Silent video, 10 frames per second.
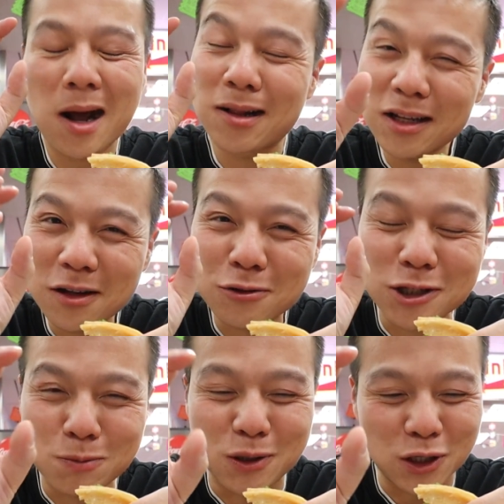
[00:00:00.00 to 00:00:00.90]
I like the
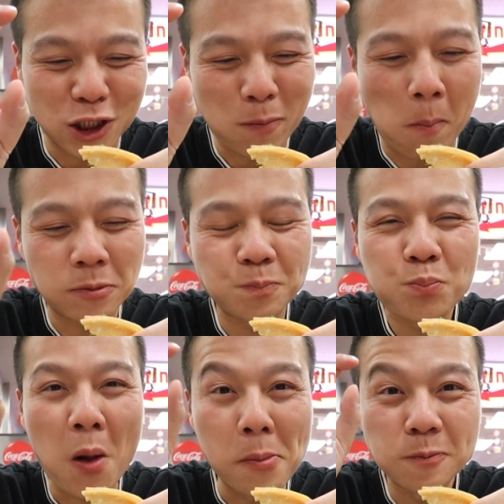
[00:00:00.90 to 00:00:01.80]
crispiness,
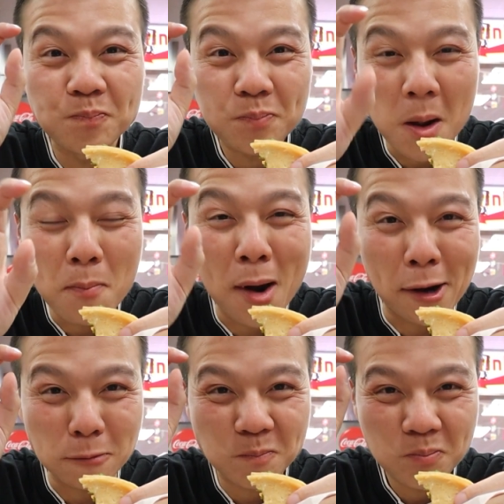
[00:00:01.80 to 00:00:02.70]

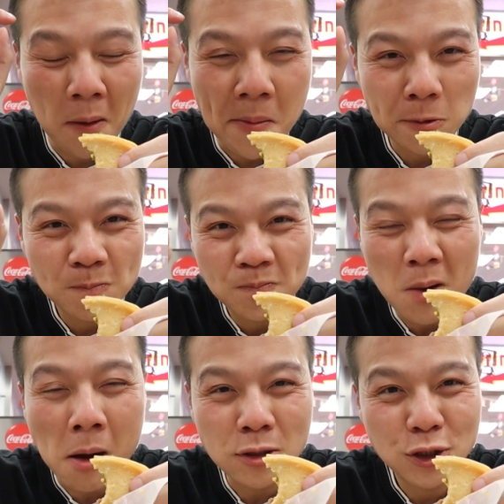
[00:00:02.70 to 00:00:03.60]
but
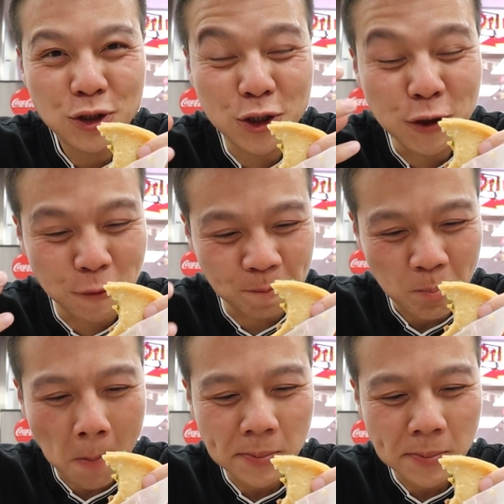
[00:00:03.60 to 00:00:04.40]
soon